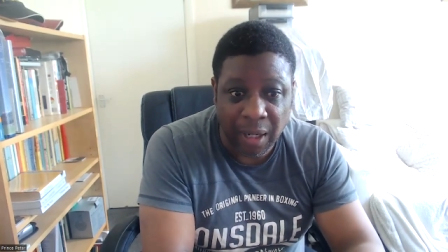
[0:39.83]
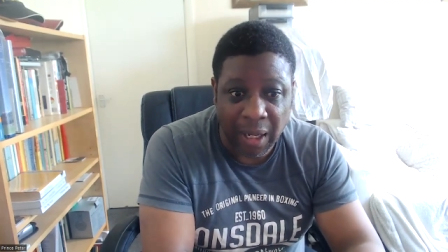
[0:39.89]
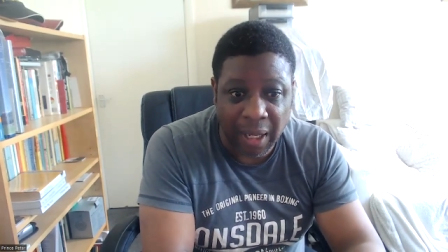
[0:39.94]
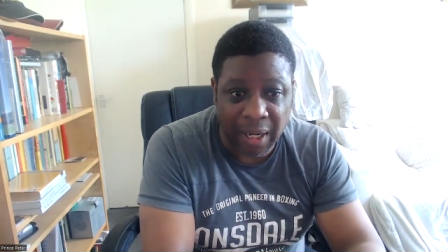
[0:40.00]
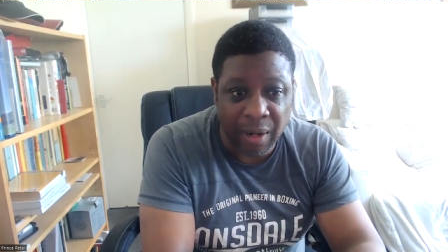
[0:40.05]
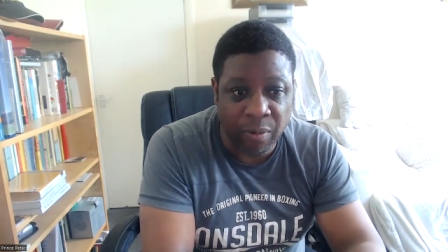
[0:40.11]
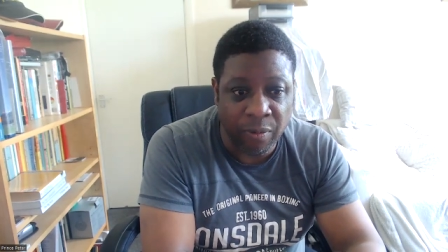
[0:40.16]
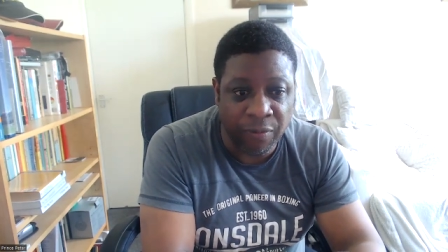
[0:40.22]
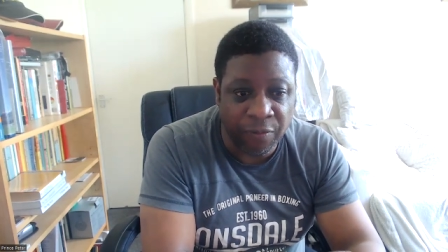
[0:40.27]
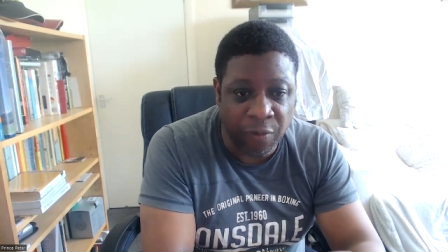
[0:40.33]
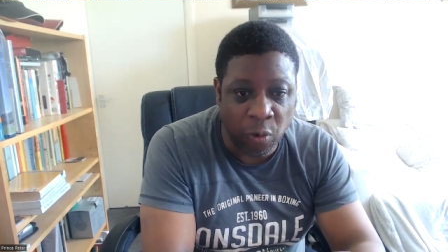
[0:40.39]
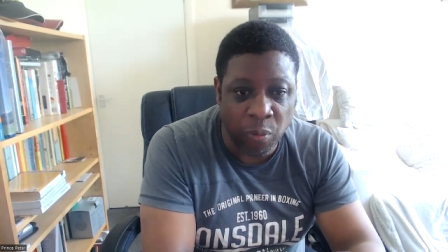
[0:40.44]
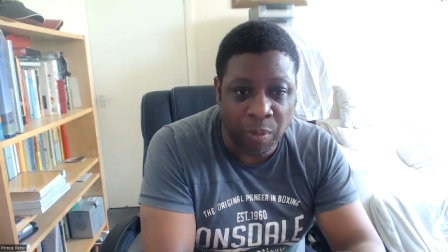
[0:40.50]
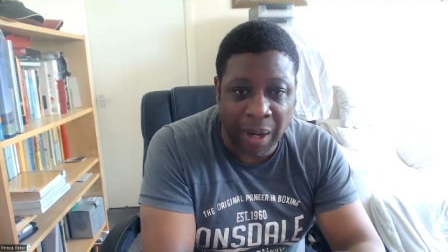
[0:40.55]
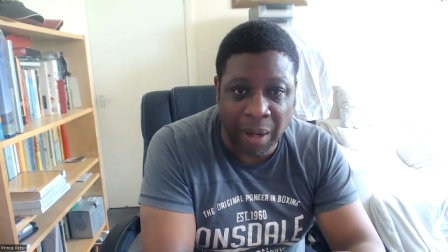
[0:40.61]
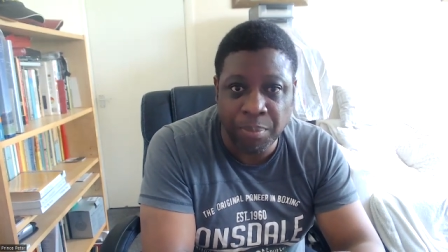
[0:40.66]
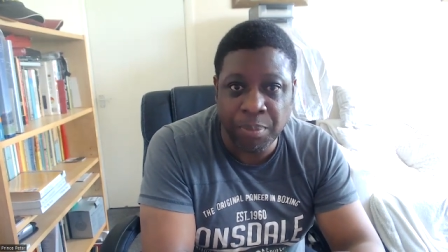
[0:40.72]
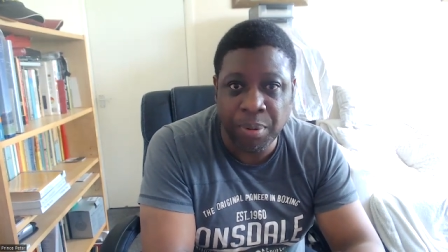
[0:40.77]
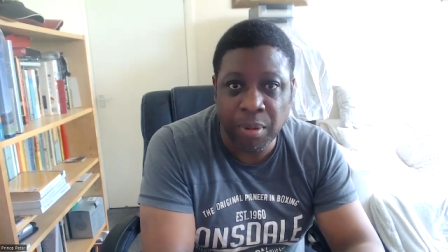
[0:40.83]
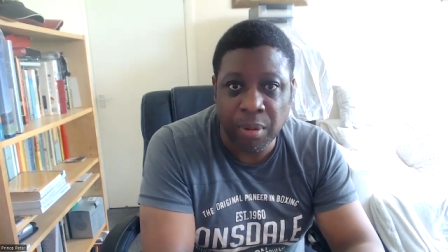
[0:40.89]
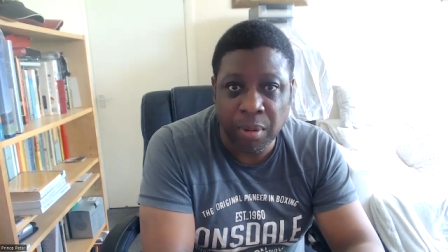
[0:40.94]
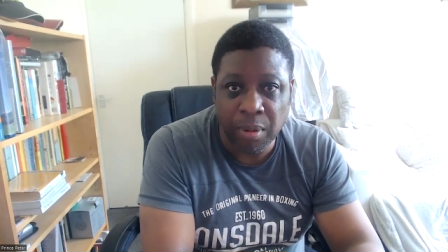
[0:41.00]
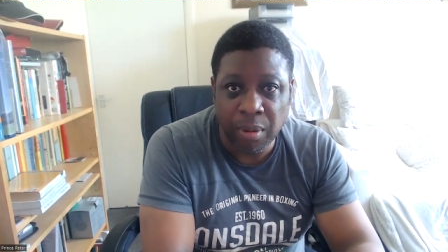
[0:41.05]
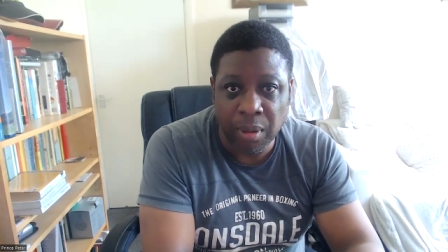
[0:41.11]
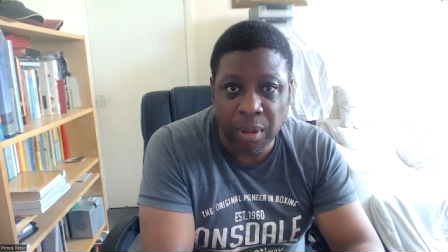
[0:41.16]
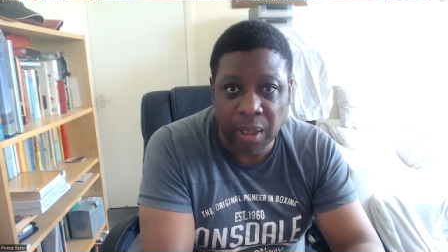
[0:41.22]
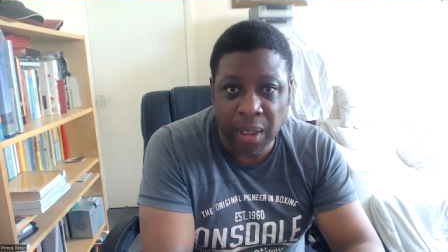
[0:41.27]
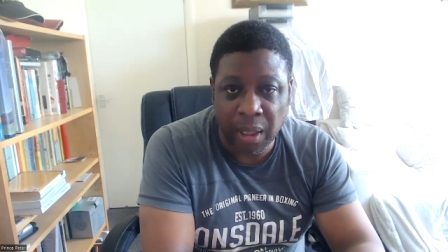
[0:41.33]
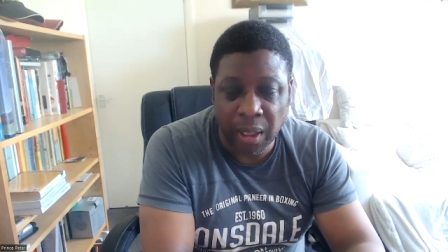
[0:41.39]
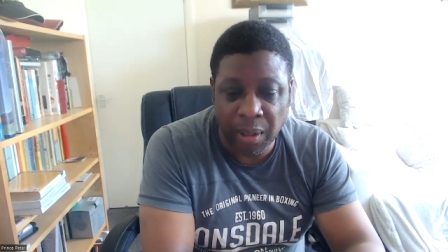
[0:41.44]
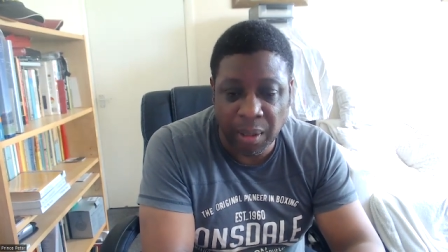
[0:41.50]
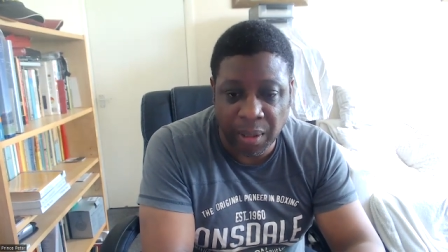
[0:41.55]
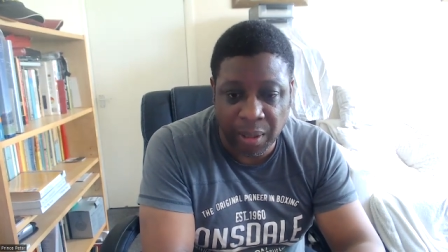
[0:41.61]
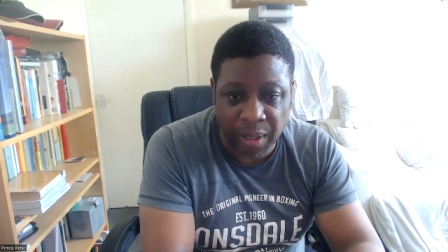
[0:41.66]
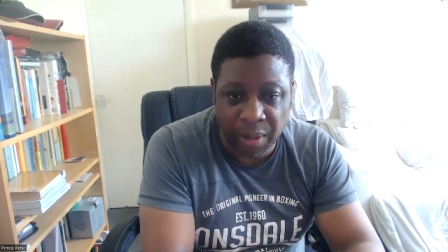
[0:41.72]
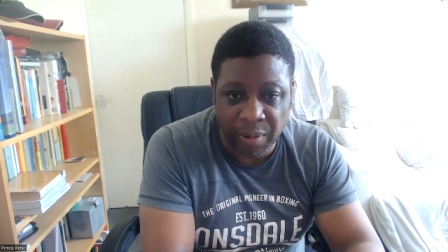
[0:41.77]
and they will form up
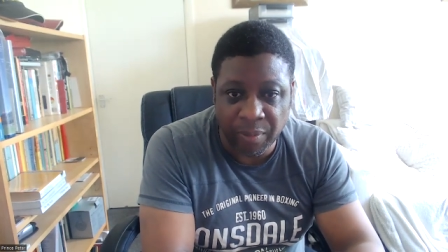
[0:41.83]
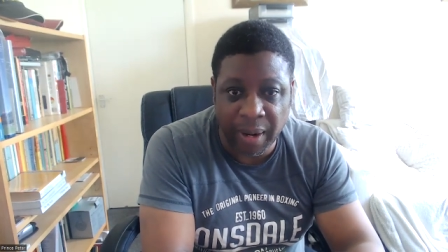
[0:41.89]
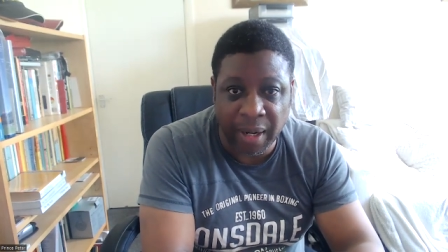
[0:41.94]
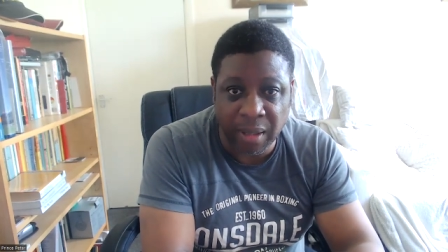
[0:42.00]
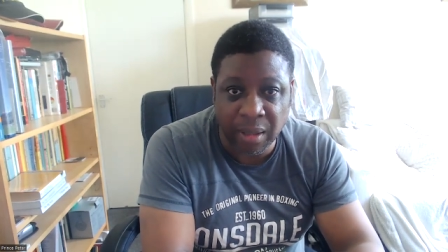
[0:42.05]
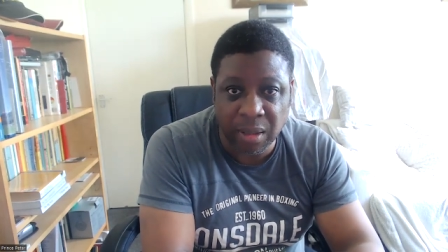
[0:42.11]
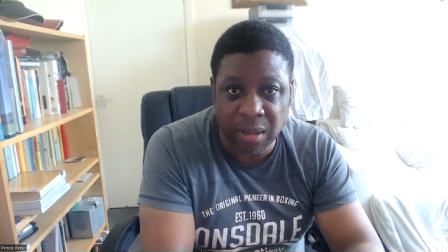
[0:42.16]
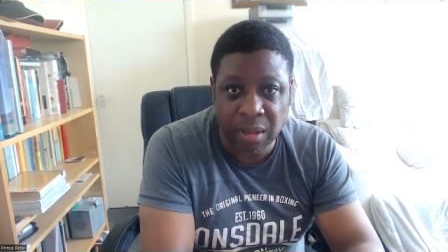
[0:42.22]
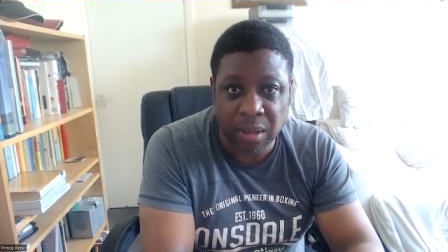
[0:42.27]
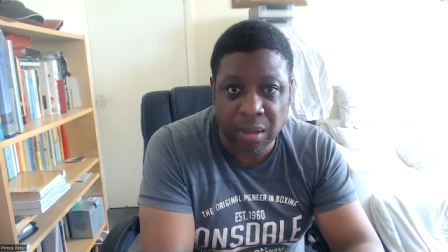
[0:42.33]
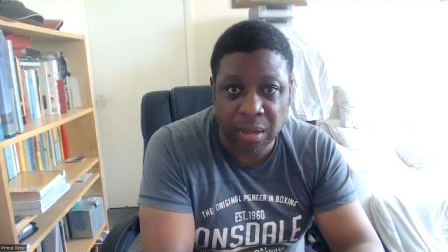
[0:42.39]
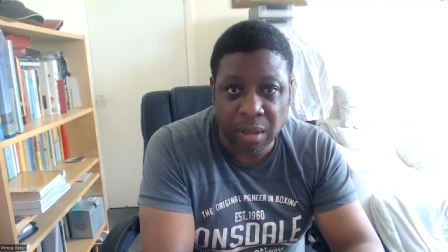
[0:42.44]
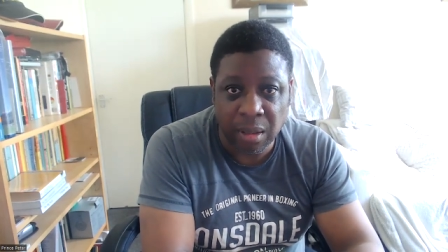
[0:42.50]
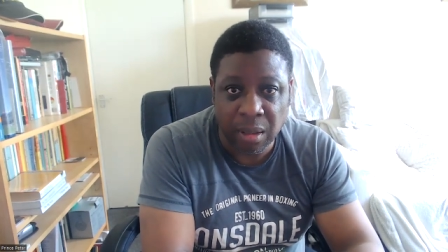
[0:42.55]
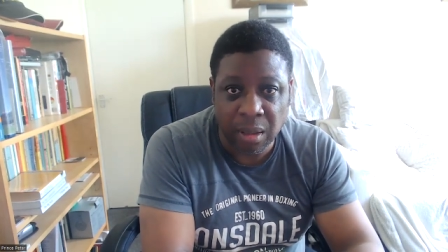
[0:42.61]
in their ranks.